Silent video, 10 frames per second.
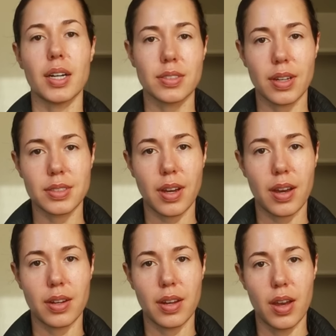I'll touch
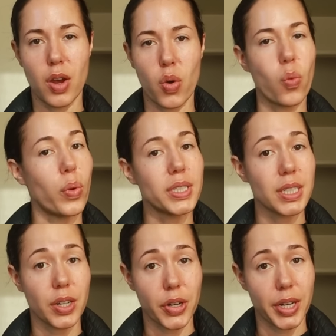on which
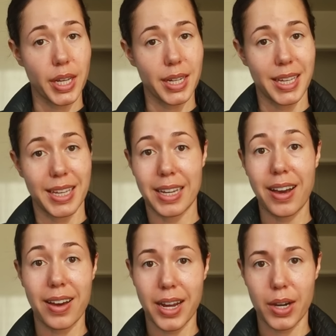ingredient he
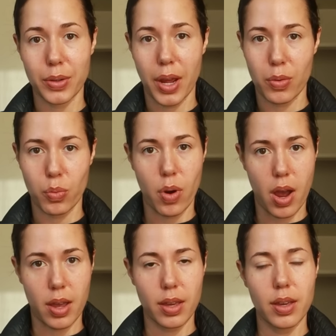cut out and
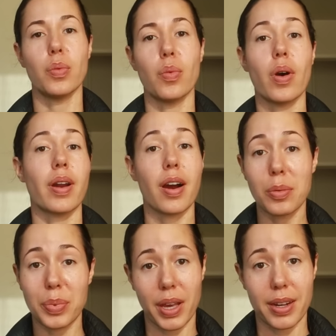why, what
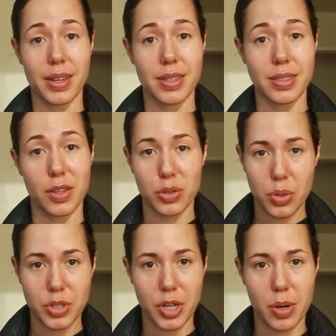our plan is in the
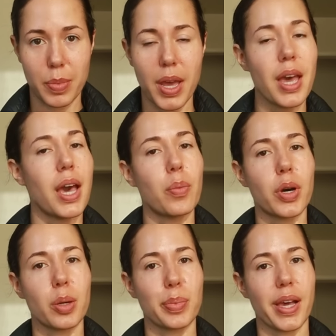short term, and
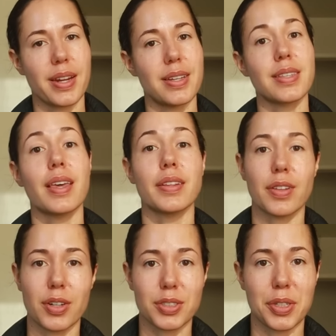what our plan is in the
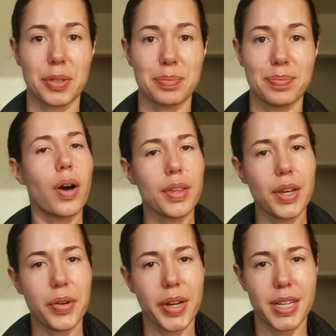long term. All the
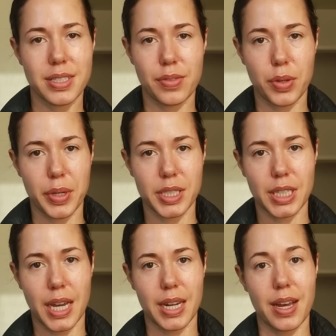ingredients of the Green
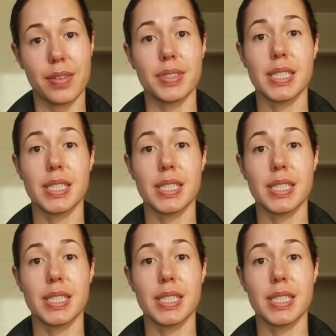Giant have